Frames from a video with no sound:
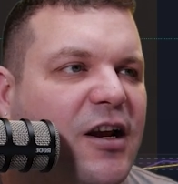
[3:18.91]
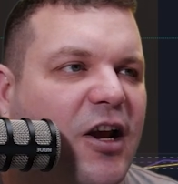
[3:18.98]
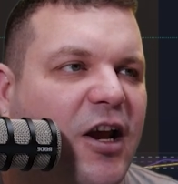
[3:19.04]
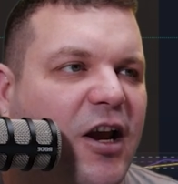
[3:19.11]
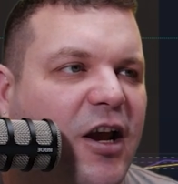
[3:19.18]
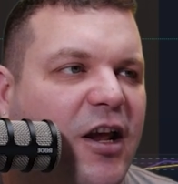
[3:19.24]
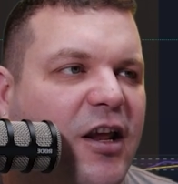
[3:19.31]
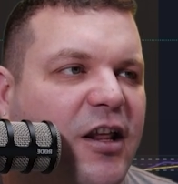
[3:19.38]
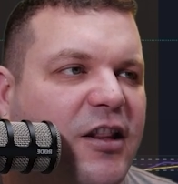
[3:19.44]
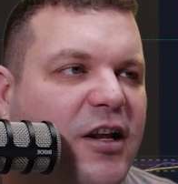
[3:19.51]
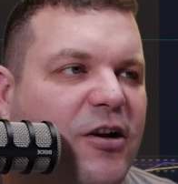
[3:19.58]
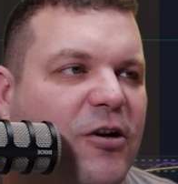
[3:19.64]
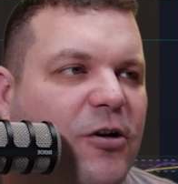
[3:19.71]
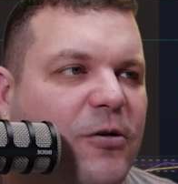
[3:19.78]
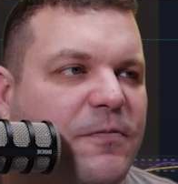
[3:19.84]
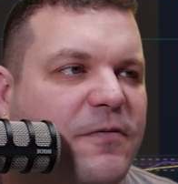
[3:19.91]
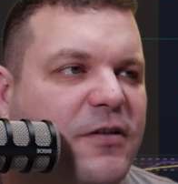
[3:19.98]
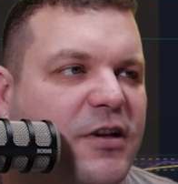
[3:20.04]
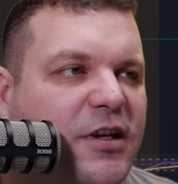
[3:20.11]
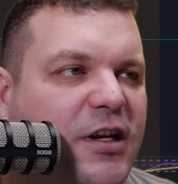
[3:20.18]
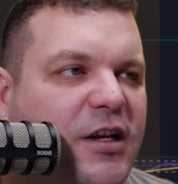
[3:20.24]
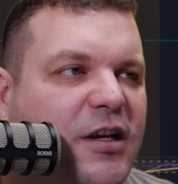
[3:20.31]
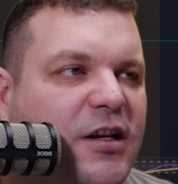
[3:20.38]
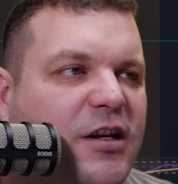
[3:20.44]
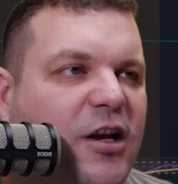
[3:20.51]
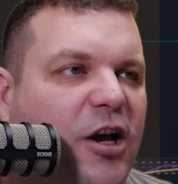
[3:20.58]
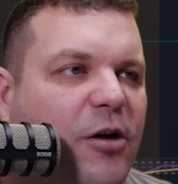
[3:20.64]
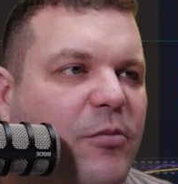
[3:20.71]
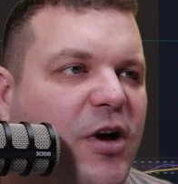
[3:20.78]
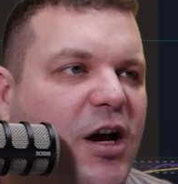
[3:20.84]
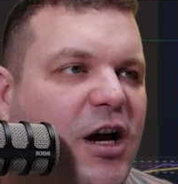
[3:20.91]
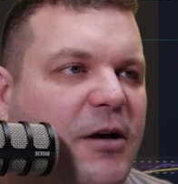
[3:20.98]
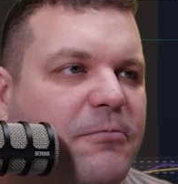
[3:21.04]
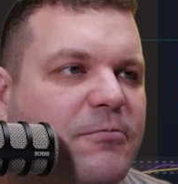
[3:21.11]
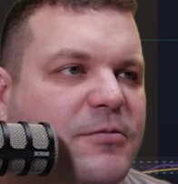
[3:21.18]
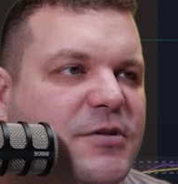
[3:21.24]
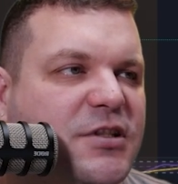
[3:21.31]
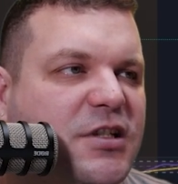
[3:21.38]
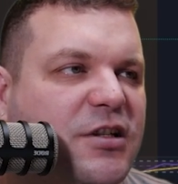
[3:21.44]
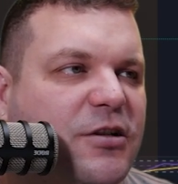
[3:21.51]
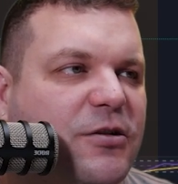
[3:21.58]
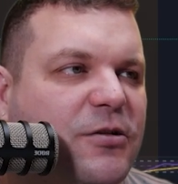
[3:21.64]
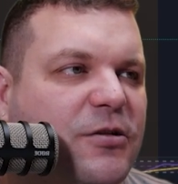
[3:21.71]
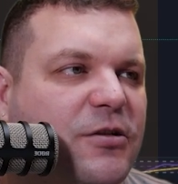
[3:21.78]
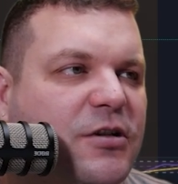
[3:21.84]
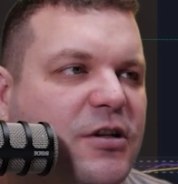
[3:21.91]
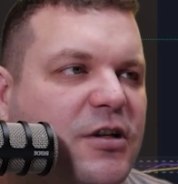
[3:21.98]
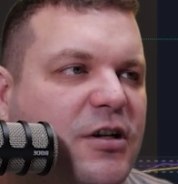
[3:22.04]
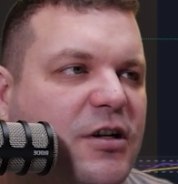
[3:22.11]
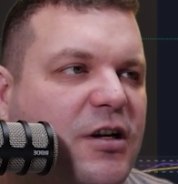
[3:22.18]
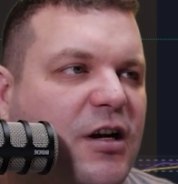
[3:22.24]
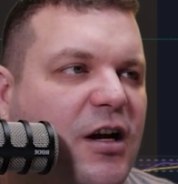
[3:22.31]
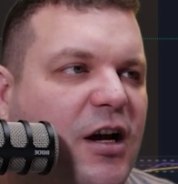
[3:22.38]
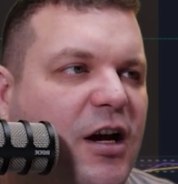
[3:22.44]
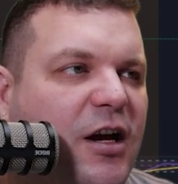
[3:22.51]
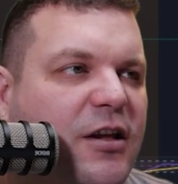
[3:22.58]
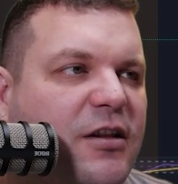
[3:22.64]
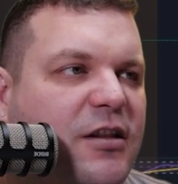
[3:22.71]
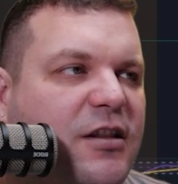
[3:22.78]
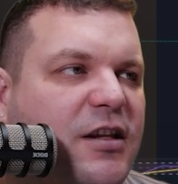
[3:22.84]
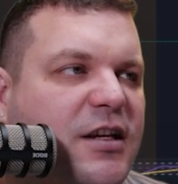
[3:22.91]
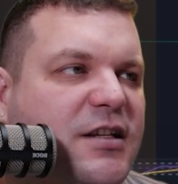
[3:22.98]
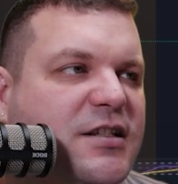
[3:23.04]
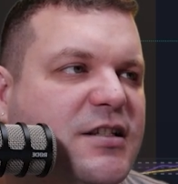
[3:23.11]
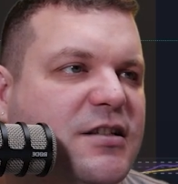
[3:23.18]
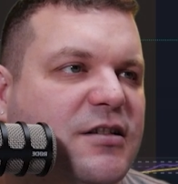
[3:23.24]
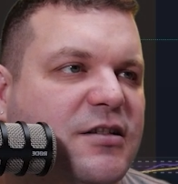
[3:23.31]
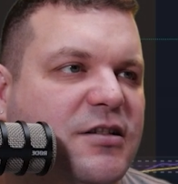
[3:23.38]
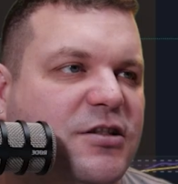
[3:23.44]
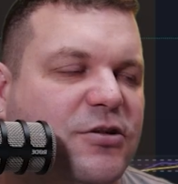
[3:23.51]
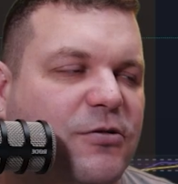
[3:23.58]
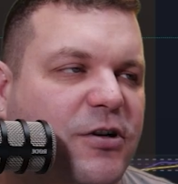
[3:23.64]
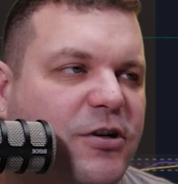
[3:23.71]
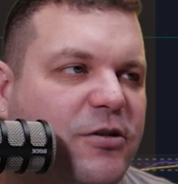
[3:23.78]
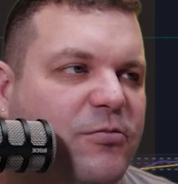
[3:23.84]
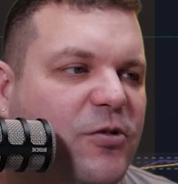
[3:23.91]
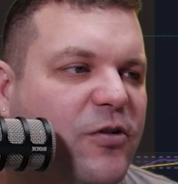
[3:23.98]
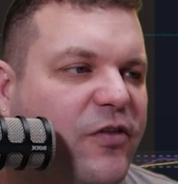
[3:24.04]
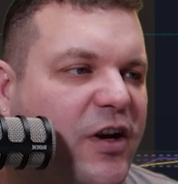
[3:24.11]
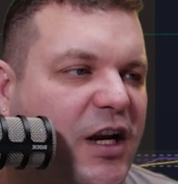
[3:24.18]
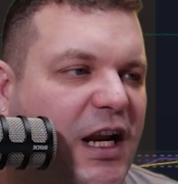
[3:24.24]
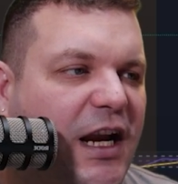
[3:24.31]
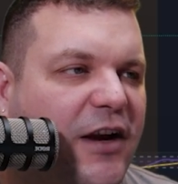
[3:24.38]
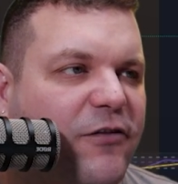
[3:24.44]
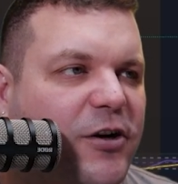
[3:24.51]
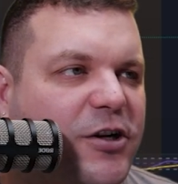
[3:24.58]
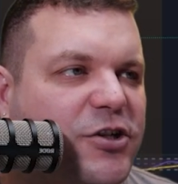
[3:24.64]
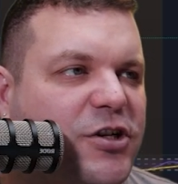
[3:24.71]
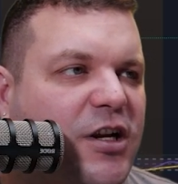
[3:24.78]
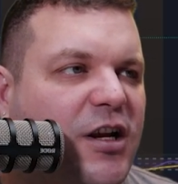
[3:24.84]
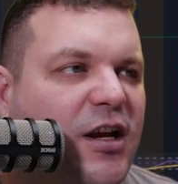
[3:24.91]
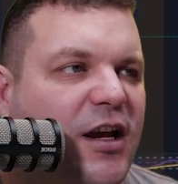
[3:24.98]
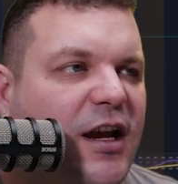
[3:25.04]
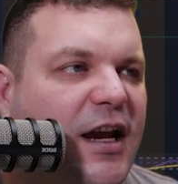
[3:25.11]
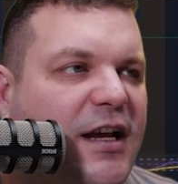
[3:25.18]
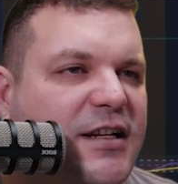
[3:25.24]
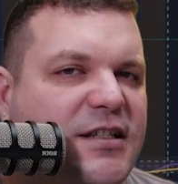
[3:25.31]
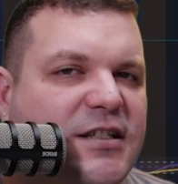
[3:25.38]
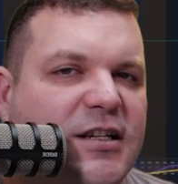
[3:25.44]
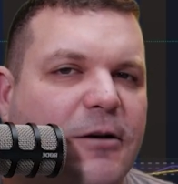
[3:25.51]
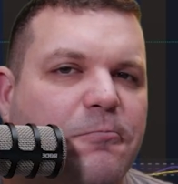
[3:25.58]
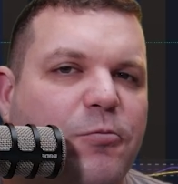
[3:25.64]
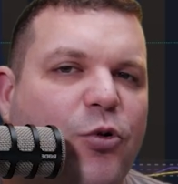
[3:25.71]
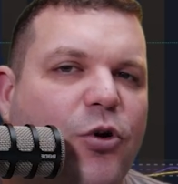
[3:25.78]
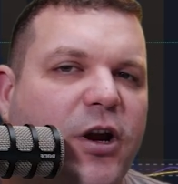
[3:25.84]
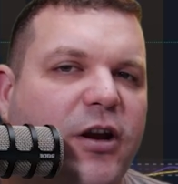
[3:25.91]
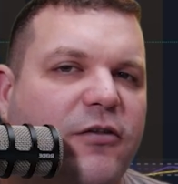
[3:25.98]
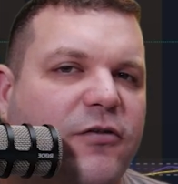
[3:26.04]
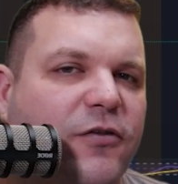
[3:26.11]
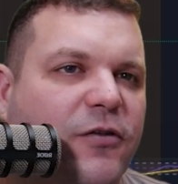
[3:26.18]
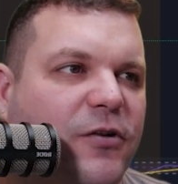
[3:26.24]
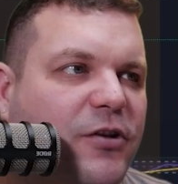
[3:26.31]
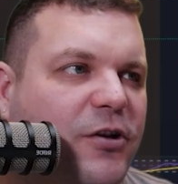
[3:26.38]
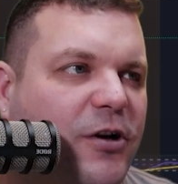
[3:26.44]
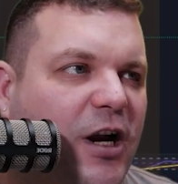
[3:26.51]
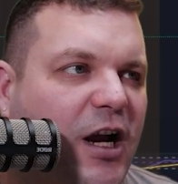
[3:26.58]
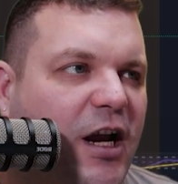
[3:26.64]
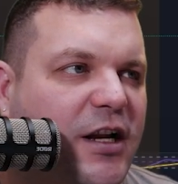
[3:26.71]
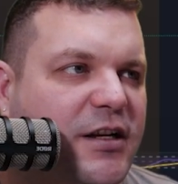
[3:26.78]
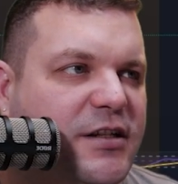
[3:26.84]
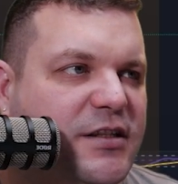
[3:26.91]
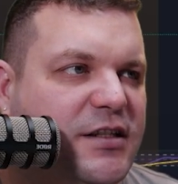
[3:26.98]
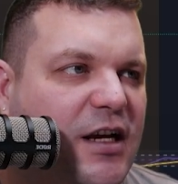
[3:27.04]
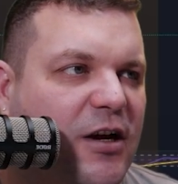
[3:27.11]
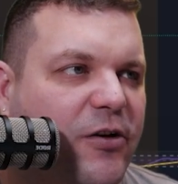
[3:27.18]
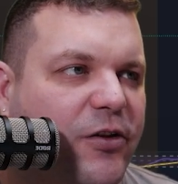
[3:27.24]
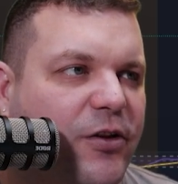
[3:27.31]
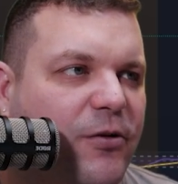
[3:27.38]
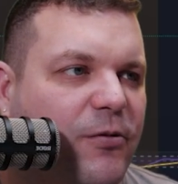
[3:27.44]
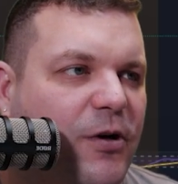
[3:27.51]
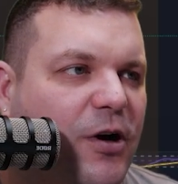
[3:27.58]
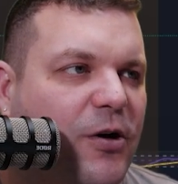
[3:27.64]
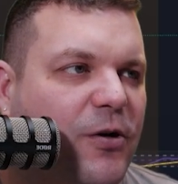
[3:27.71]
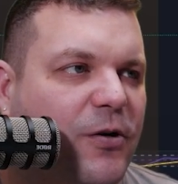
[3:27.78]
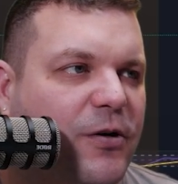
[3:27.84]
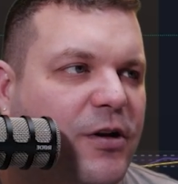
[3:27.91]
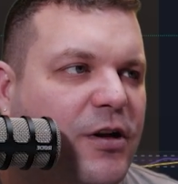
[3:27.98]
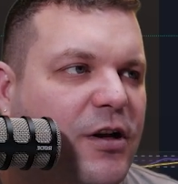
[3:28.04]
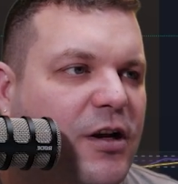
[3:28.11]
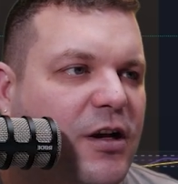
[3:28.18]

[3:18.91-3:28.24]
and then hopefully come up to this 200 moving average at some point further on down the road.